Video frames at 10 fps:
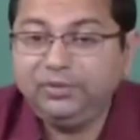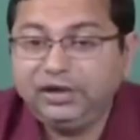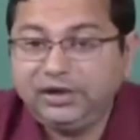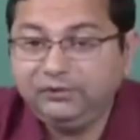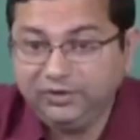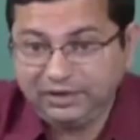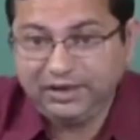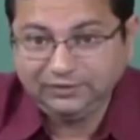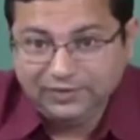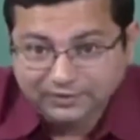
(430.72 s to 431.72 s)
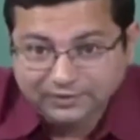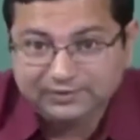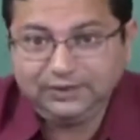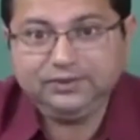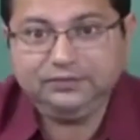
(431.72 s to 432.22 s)
storability, which I have
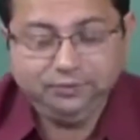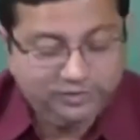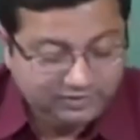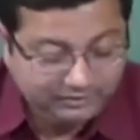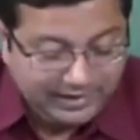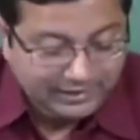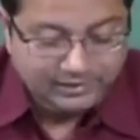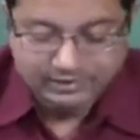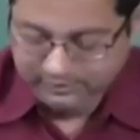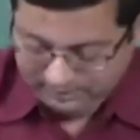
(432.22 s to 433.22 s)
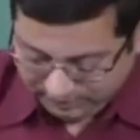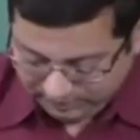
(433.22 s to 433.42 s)
just discussed few minutes back,